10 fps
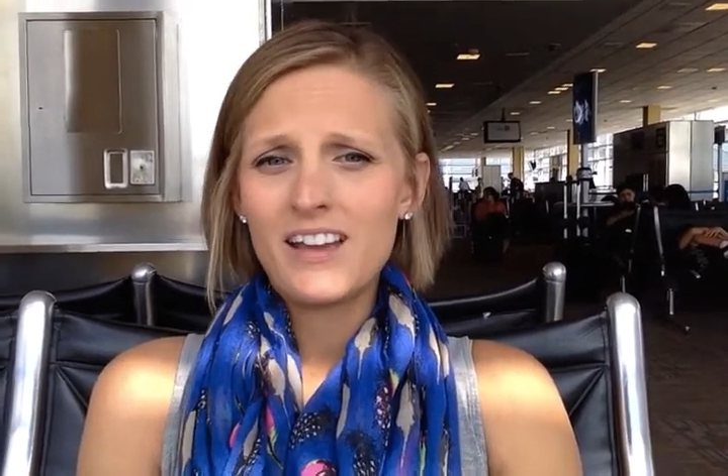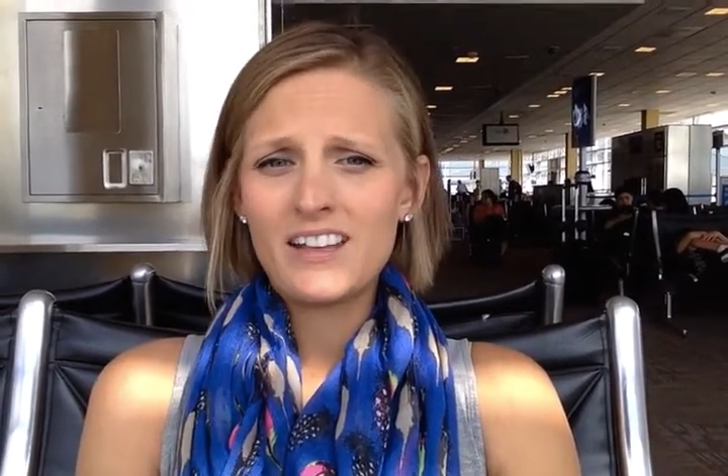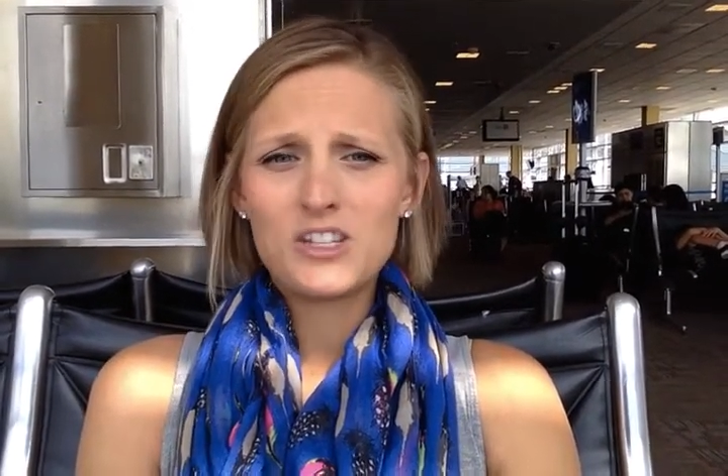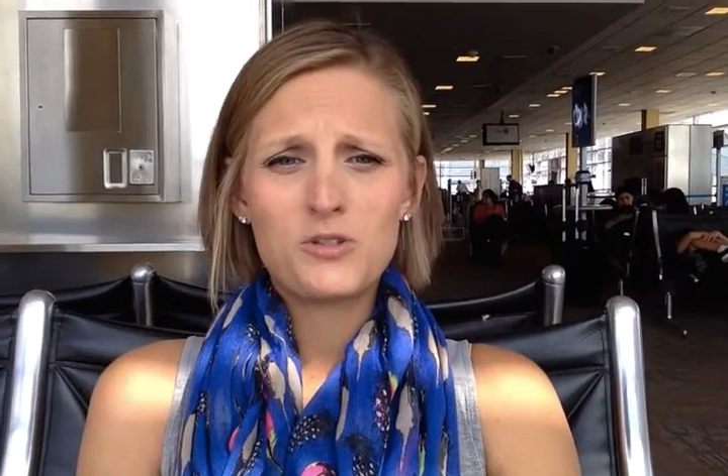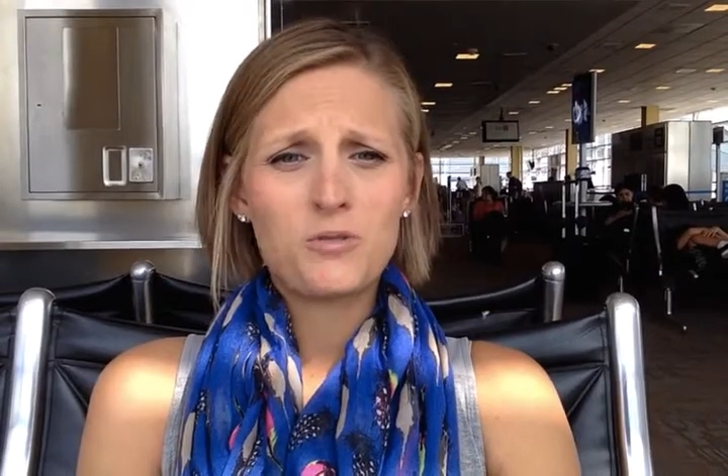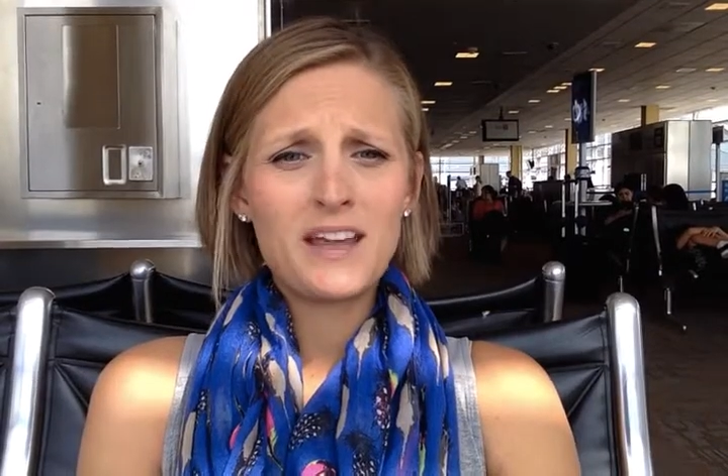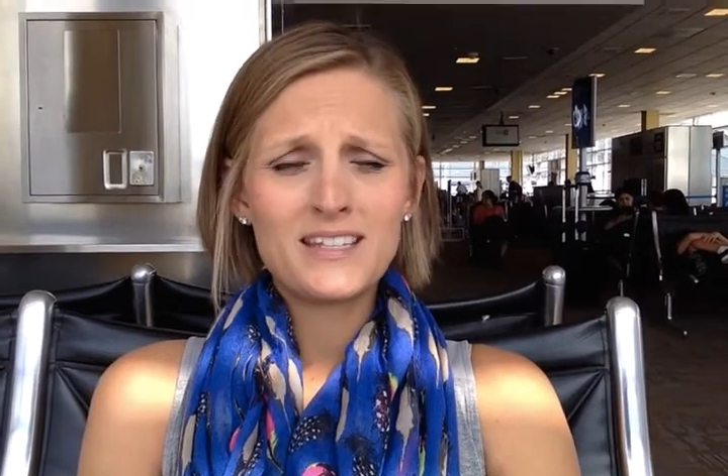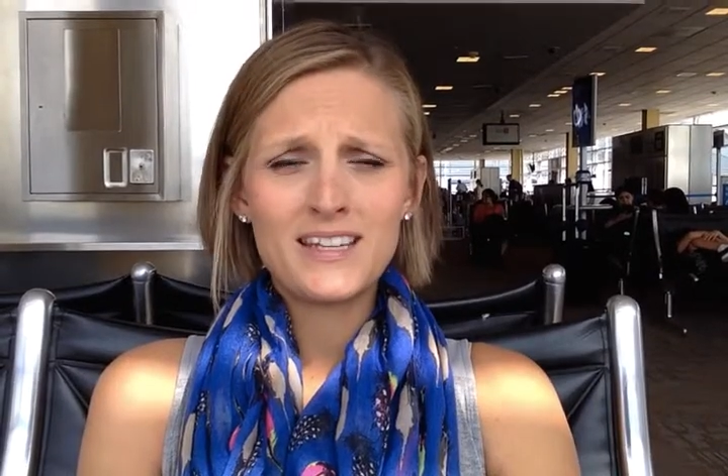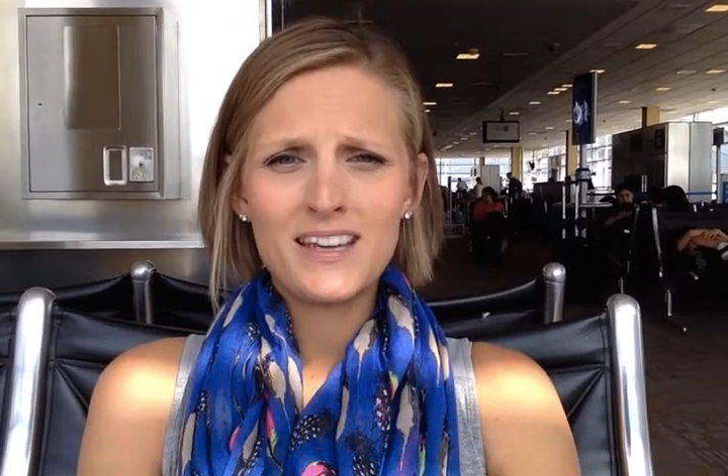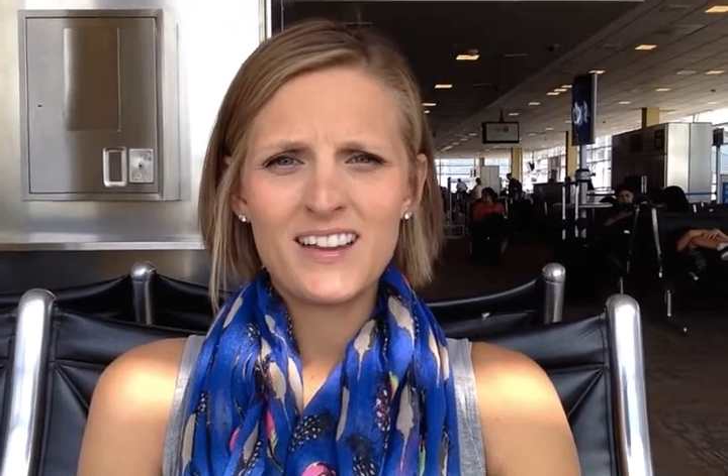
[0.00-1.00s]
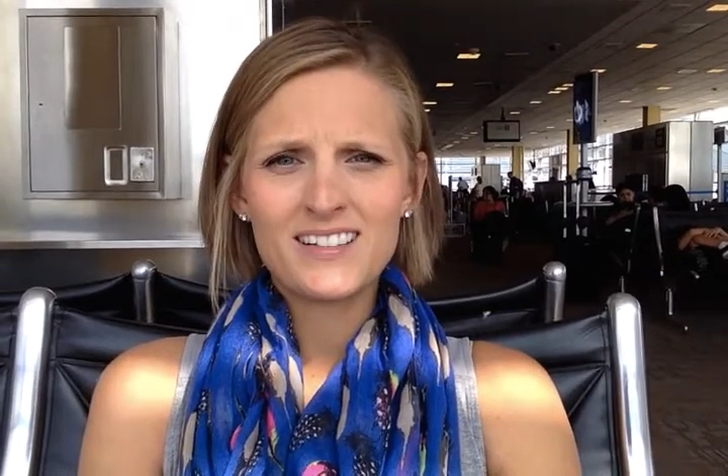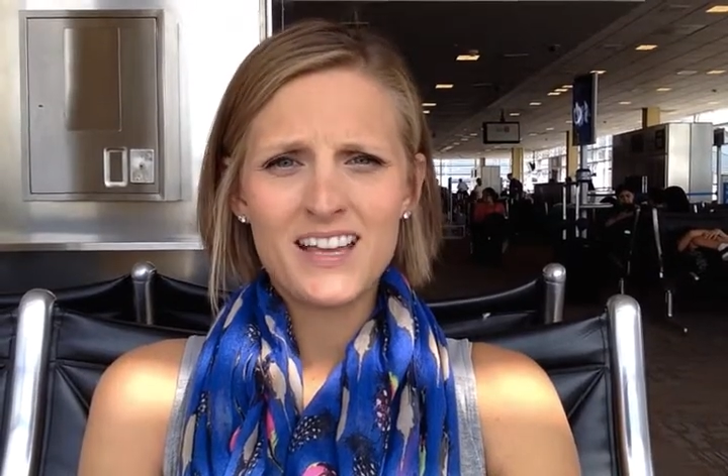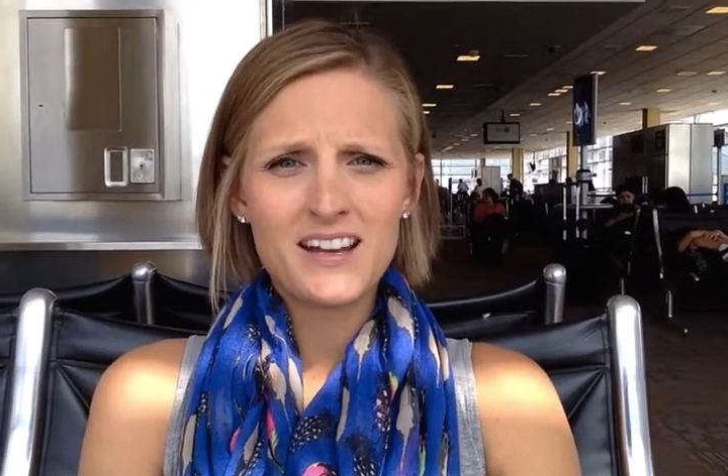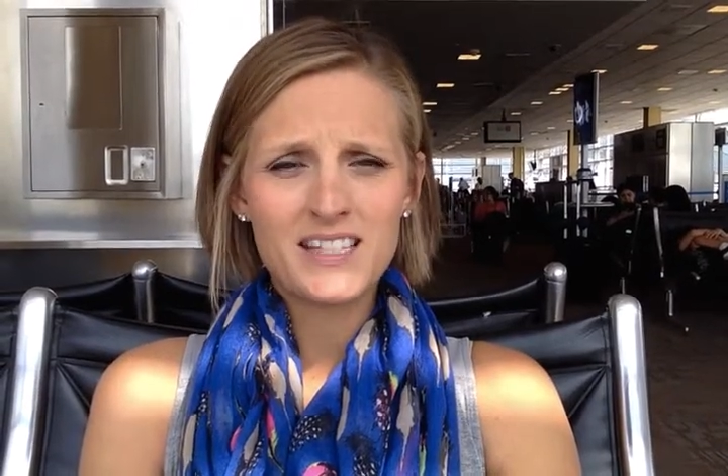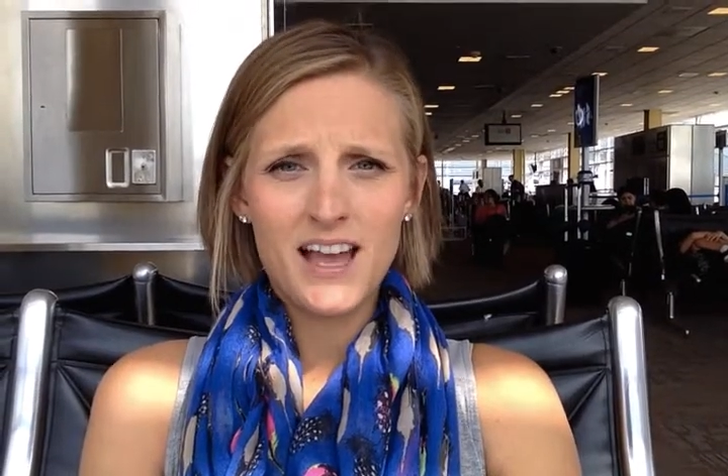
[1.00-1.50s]
it's crazy, and it's
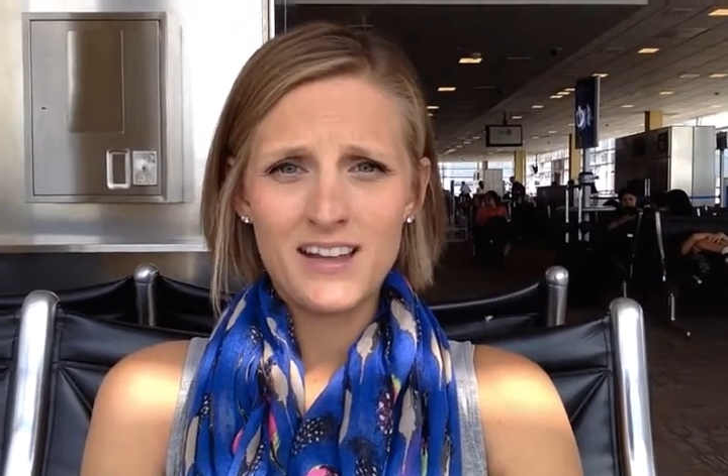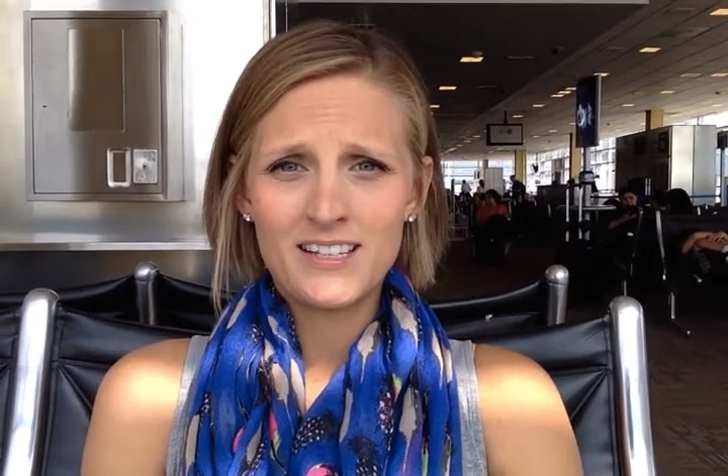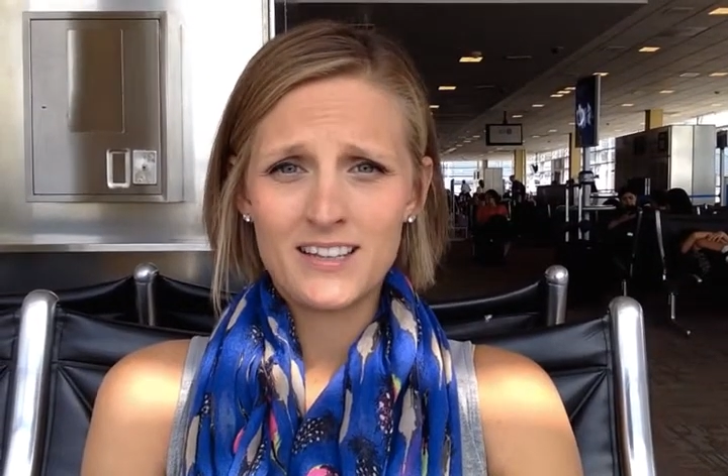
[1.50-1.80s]
kind of sad